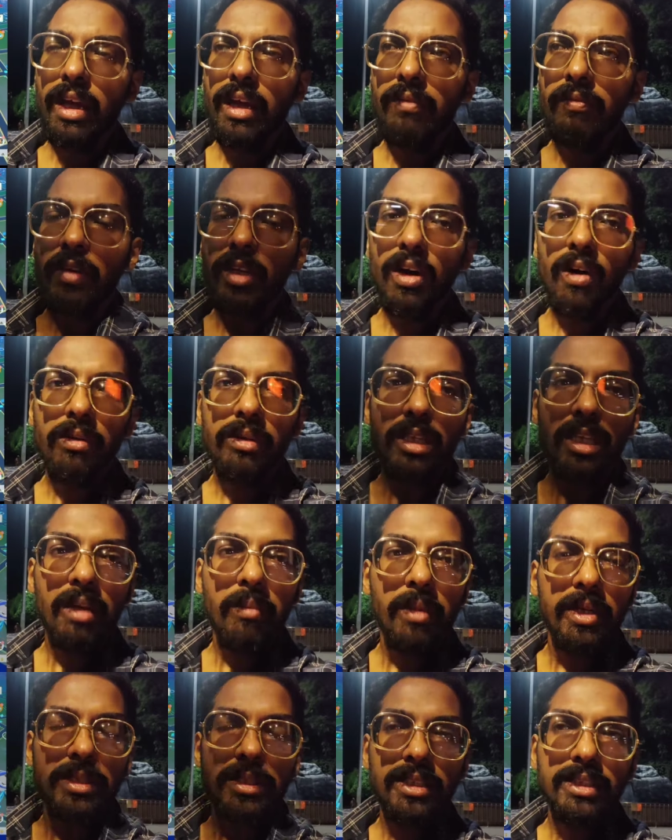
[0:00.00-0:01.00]
and without
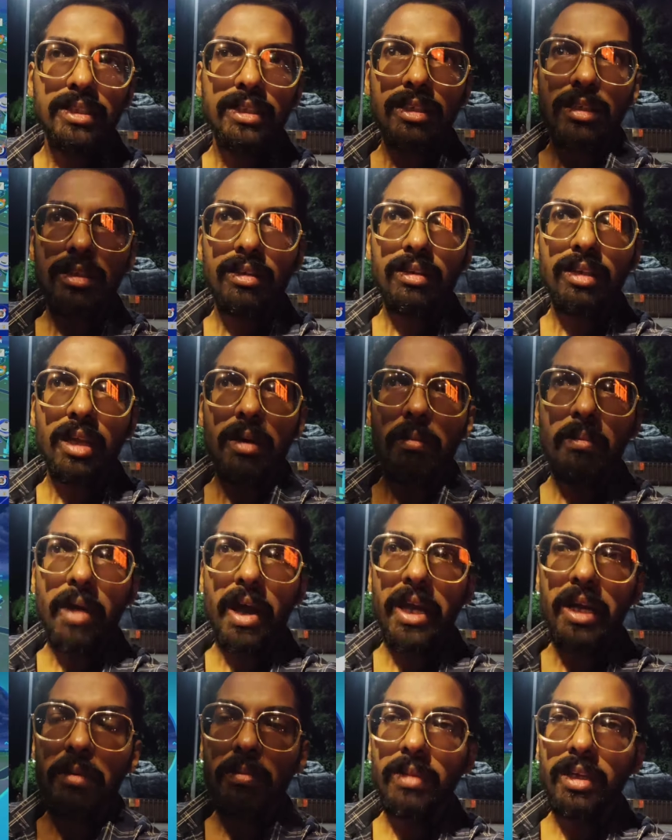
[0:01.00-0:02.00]
the images, there
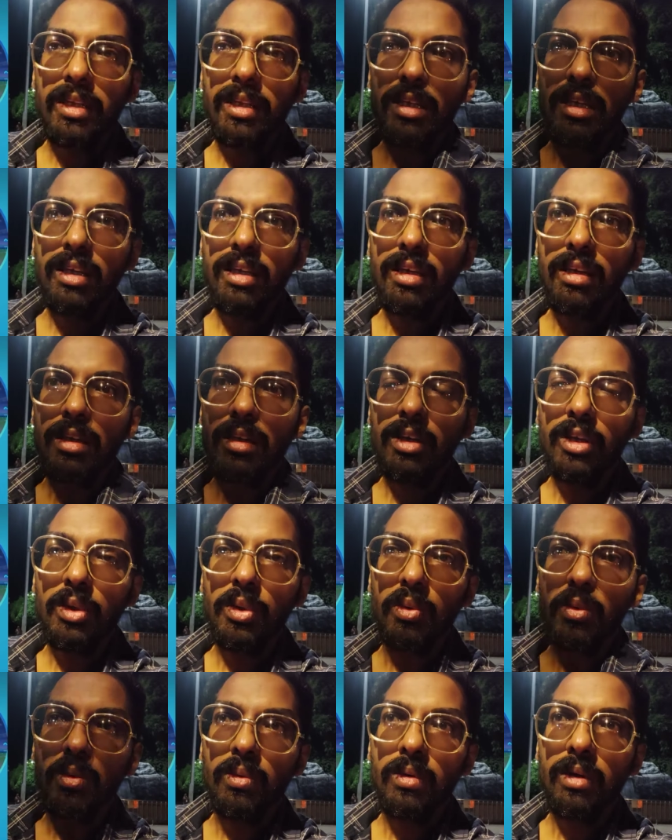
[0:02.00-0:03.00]
might be the
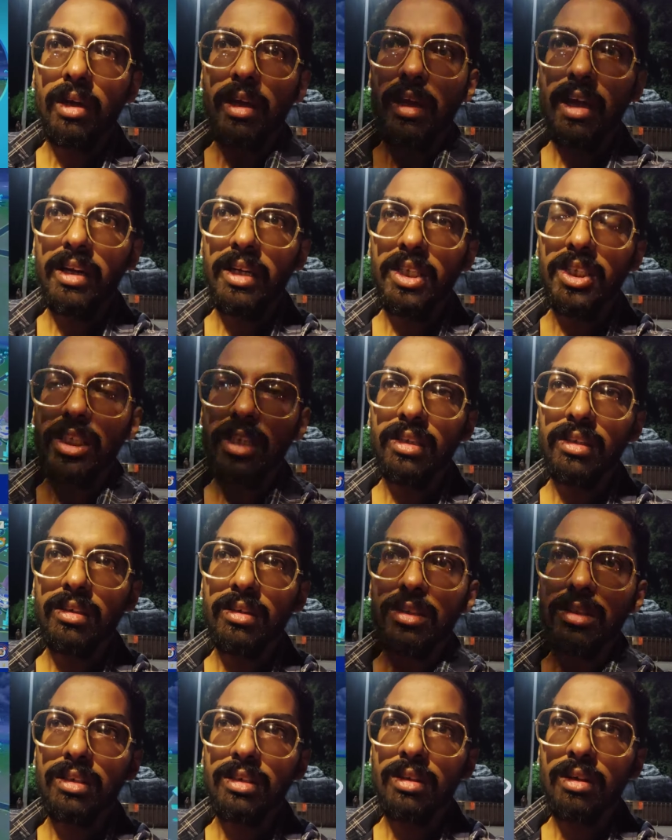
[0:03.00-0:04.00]
new
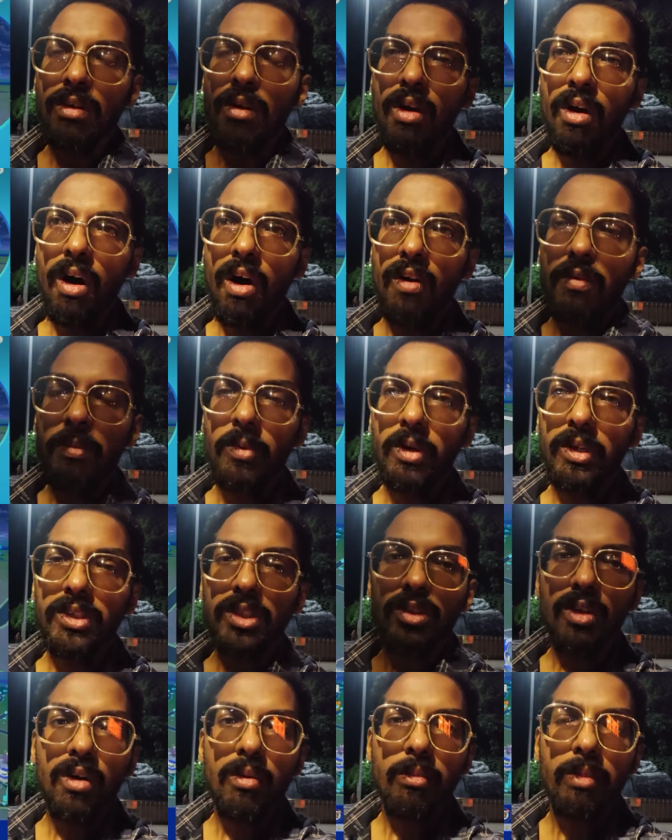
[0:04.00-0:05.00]
additions of
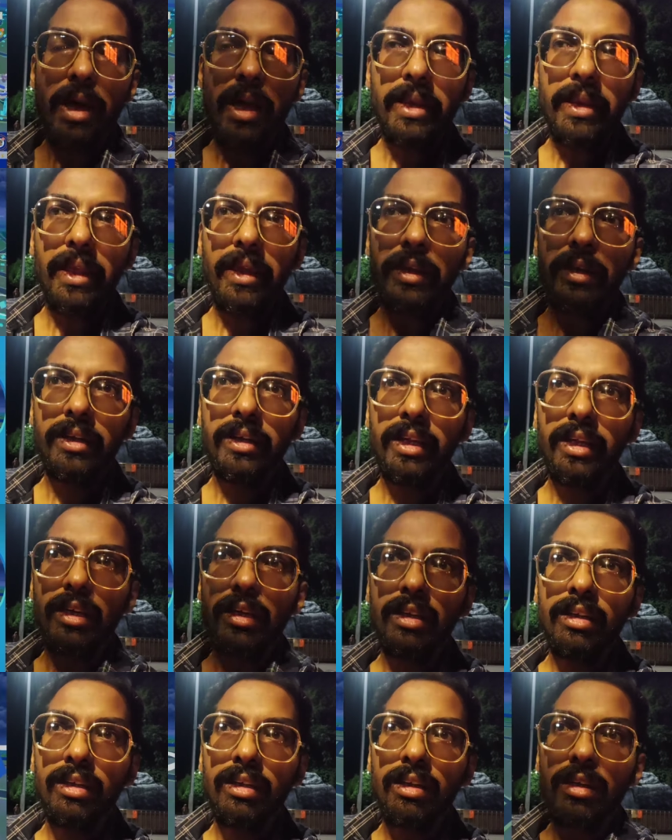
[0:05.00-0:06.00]
Pokestop by
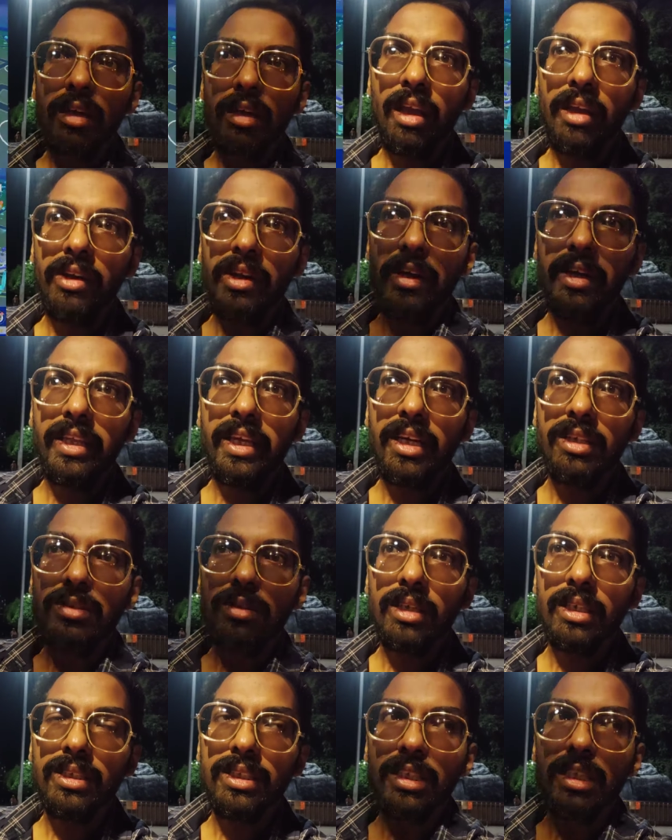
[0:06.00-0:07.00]
Niantic in India.
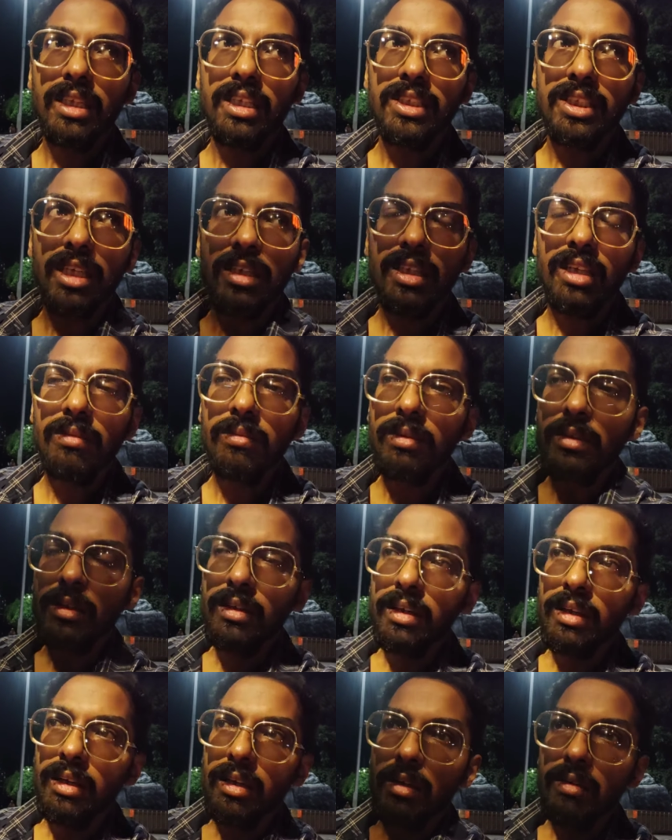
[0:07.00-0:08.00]
So it's an initiative
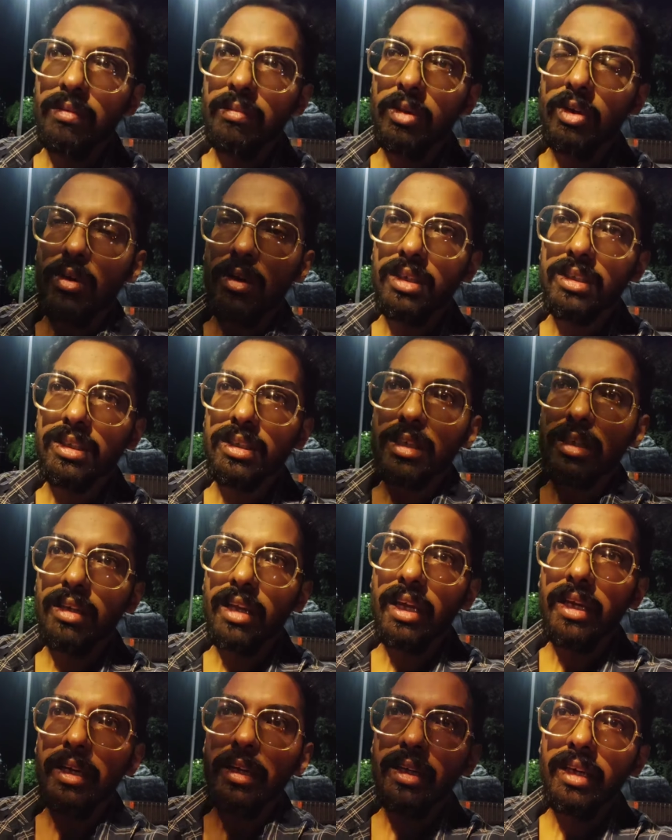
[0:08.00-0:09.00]
because
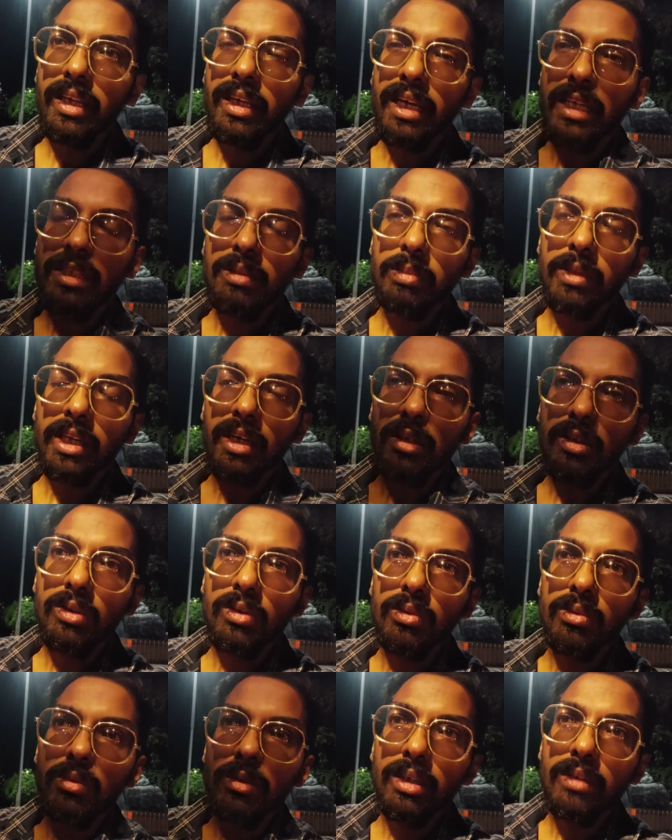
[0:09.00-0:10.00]
Niantic has a
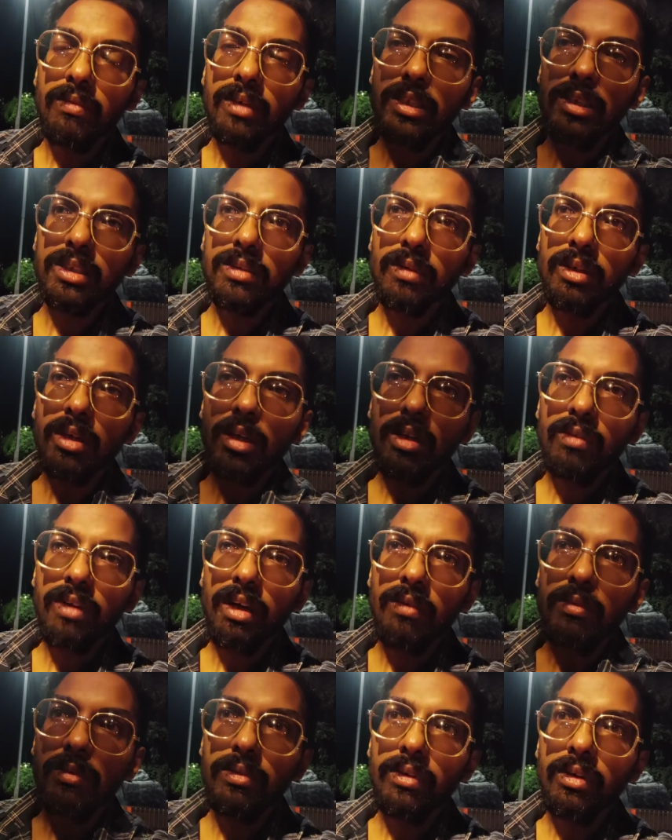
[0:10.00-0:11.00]
plan to invest
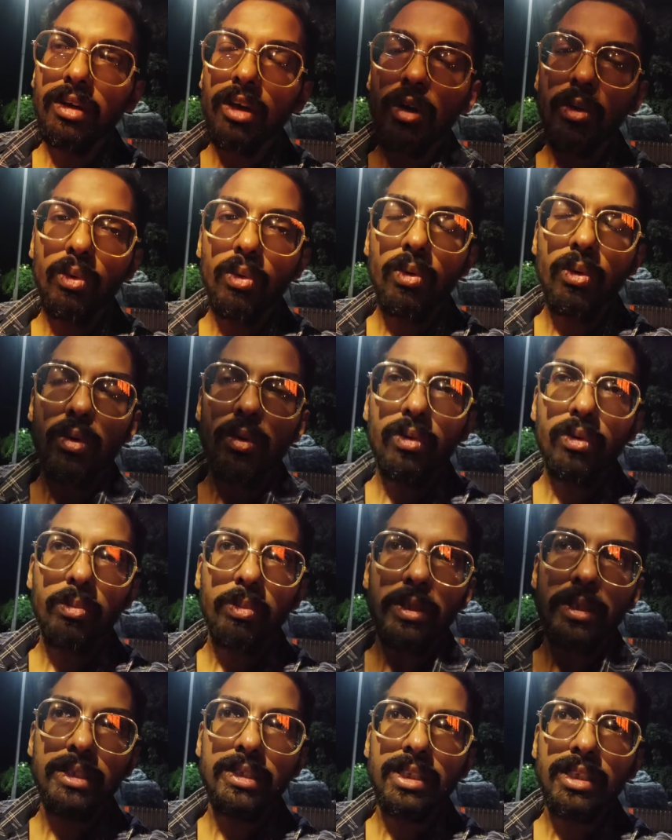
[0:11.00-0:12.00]
125 crore
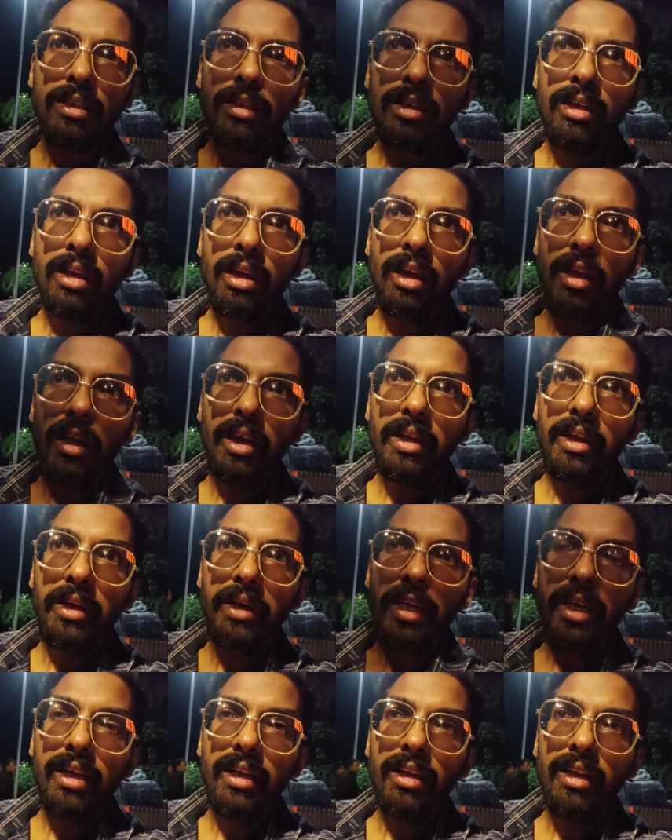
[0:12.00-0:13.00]
rupees in
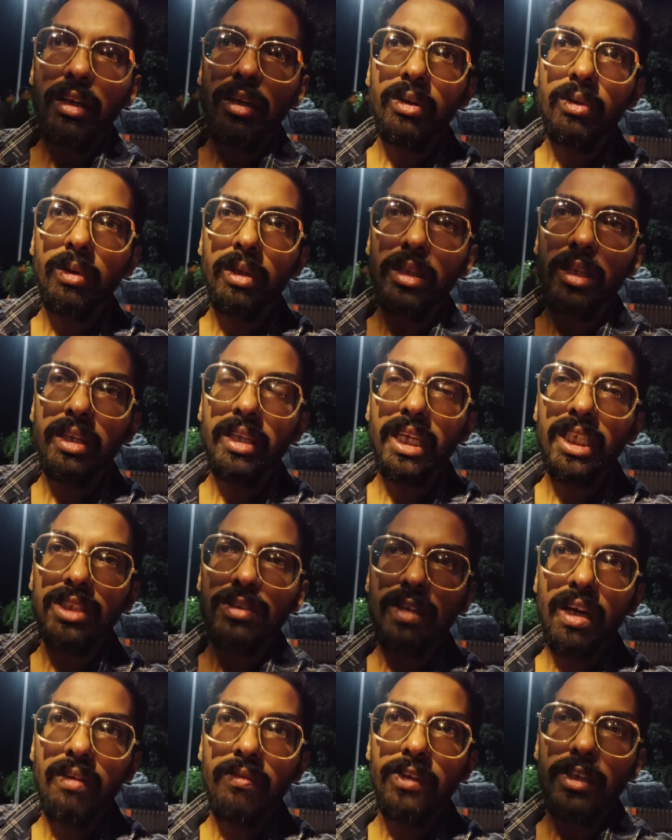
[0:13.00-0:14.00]
India during the
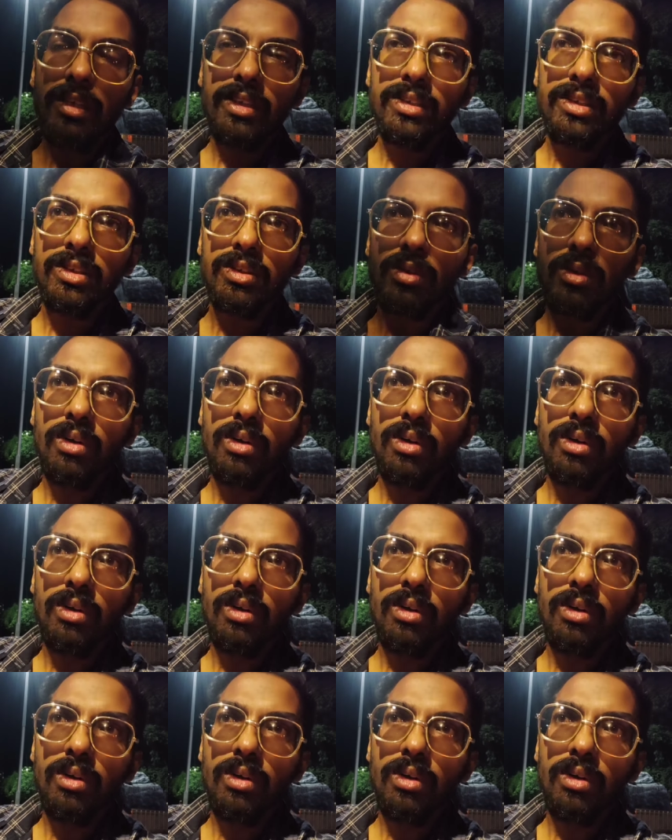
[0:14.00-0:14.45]
next 5 years.